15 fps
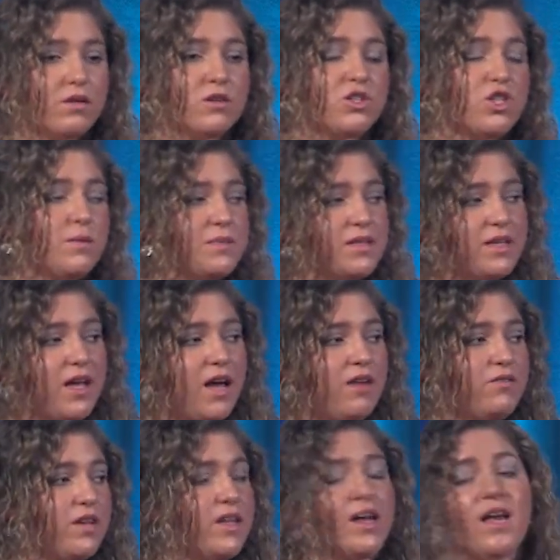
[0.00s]
Ships that
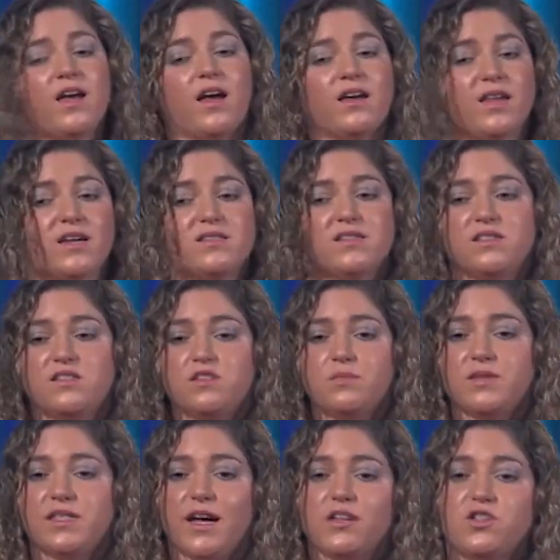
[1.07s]
have an AIS
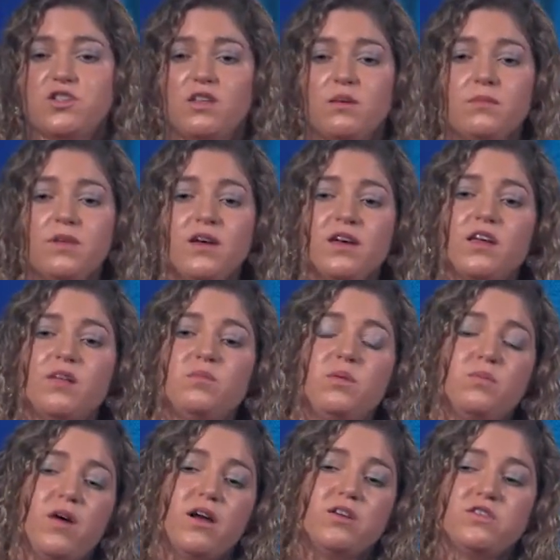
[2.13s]
system attached to them can be
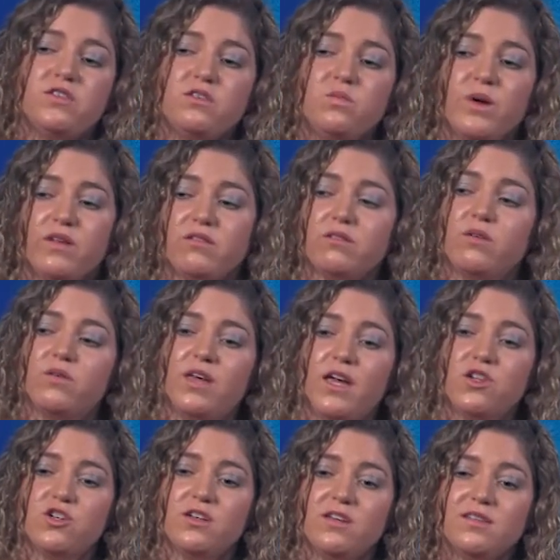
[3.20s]
monitored where their
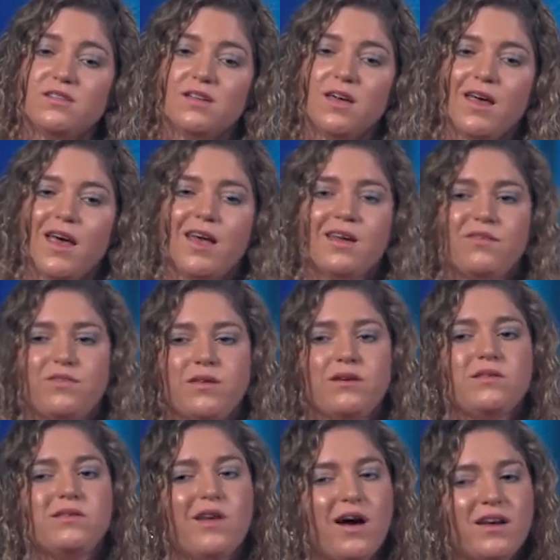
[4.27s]
location is. And if
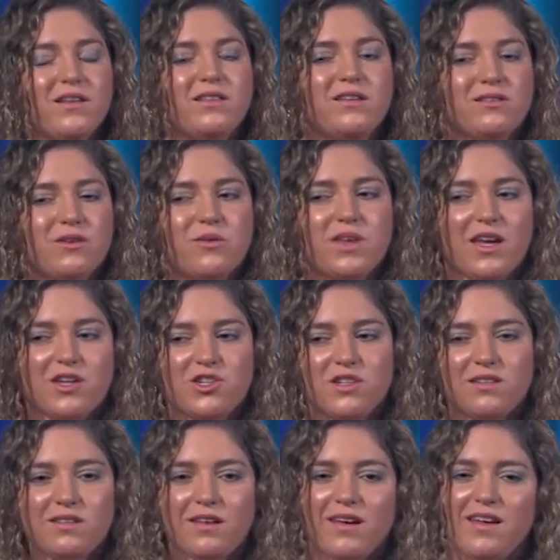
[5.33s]
they're not in their
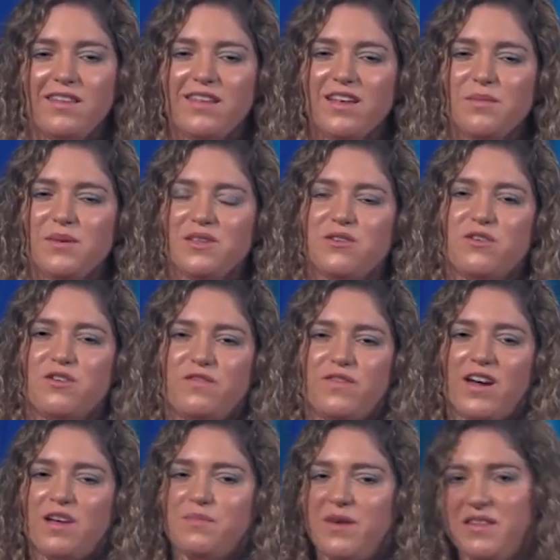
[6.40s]
location, they'll be
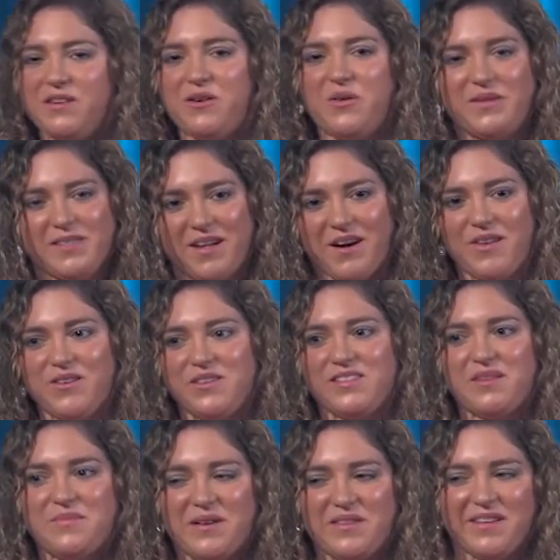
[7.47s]
notified by the Coast Guard or
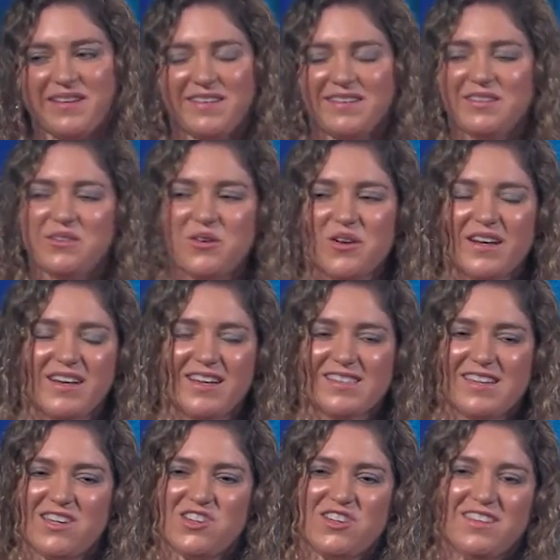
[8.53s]
some other
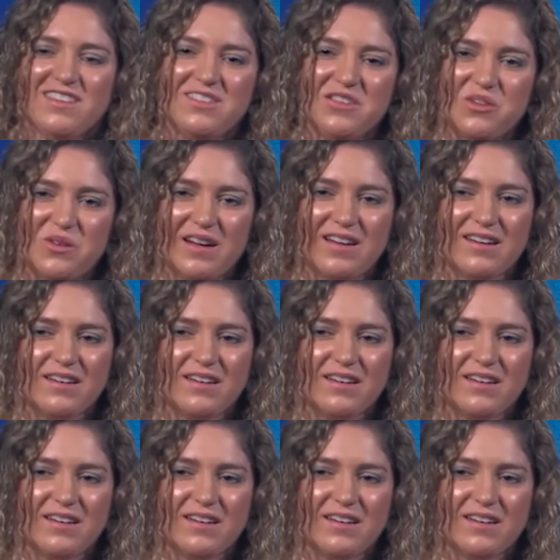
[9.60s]
organization who